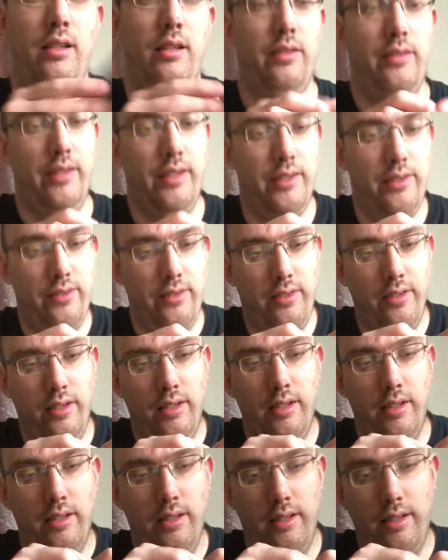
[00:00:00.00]
So
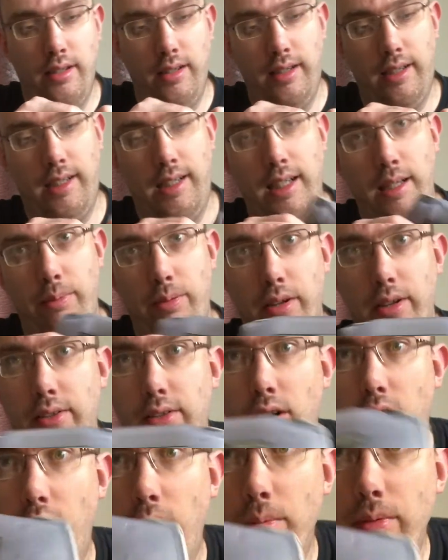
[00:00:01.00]
the clip at the
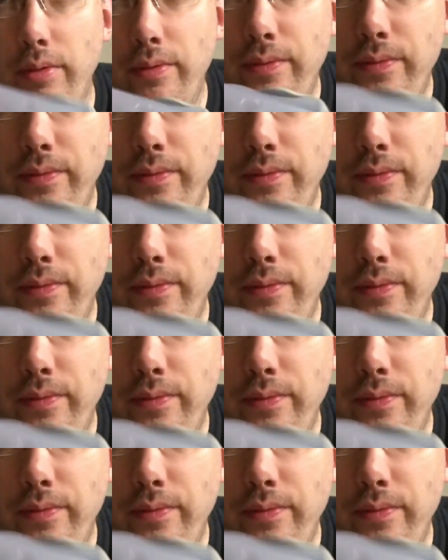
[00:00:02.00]
top